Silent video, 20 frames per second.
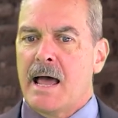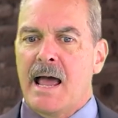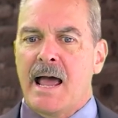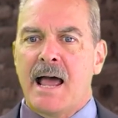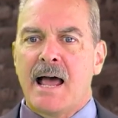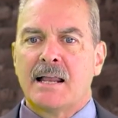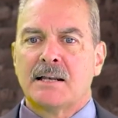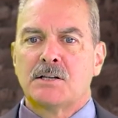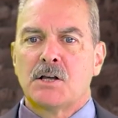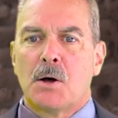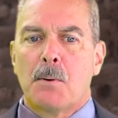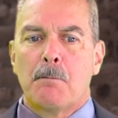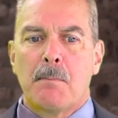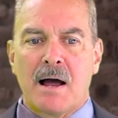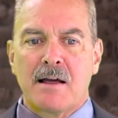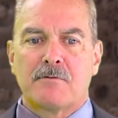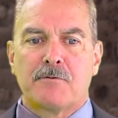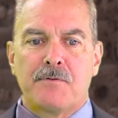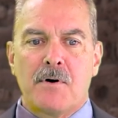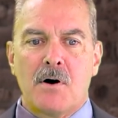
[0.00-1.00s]
And
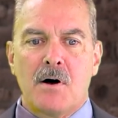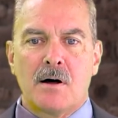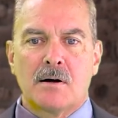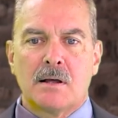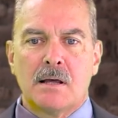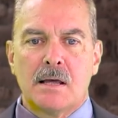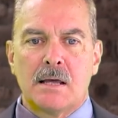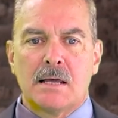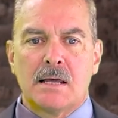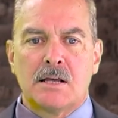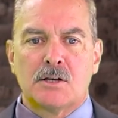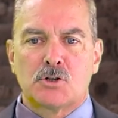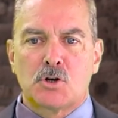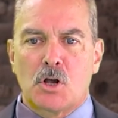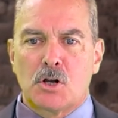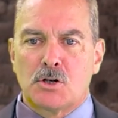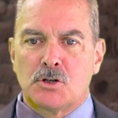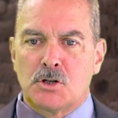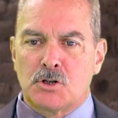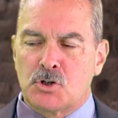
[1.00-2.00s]
Mike Fong is
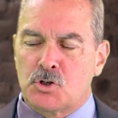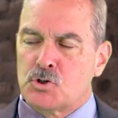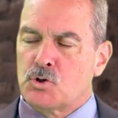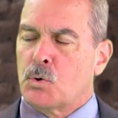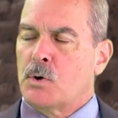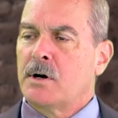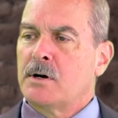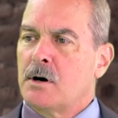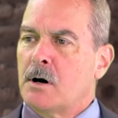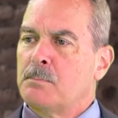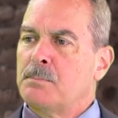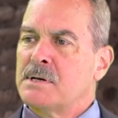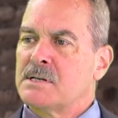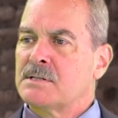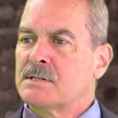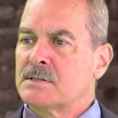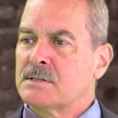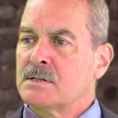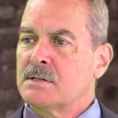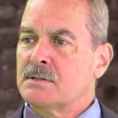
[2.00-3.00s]
destroying our
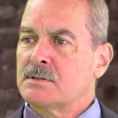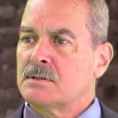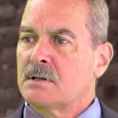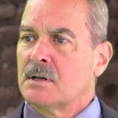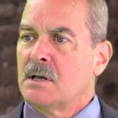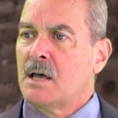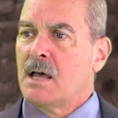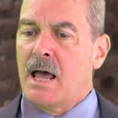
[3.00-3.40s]
businesses,